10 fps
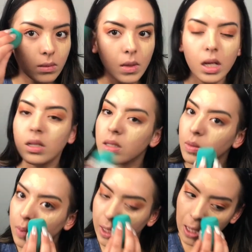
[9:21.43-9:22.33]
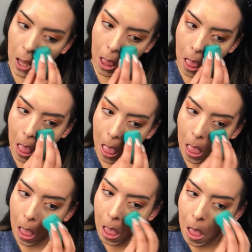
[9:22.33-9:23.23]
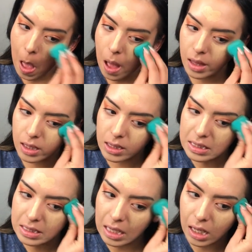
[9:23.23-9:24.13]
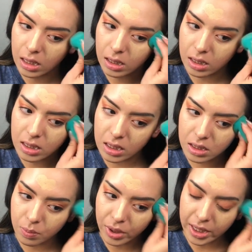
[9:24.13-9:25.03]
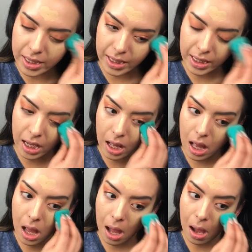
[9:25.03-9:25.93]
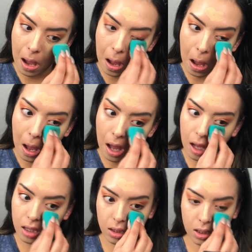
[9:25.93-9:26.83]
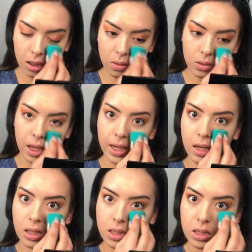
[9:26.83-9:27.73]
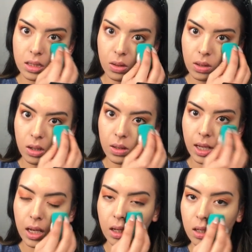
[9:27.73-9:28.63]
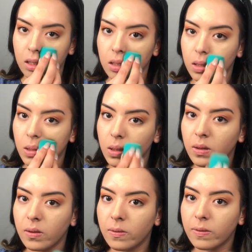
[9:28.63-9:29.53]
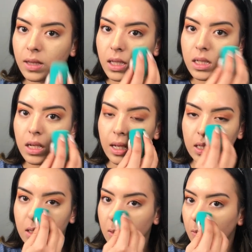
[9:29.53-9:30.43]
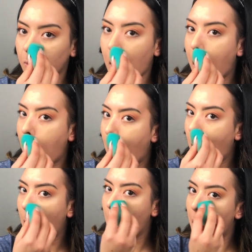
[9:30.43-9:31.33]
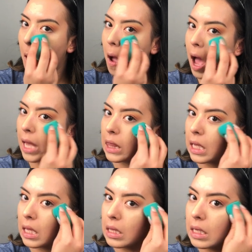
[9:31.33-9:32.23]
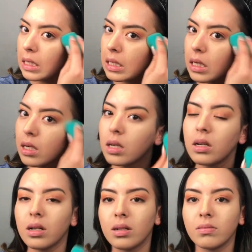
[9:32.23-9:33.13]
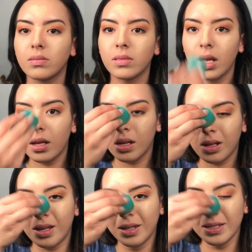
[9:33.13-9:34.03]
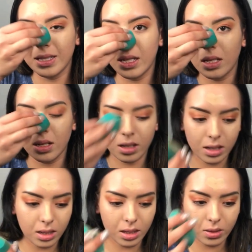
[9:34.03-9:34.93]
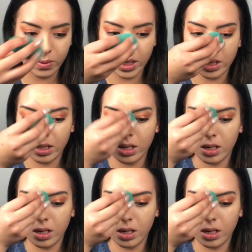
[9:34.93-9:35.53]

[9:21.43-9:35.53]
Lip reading: That is so pretty. And then this color is pretty. Like, you can go lighter, just don't go like 50 shades of highlight lighter, because then you're gonna look weird.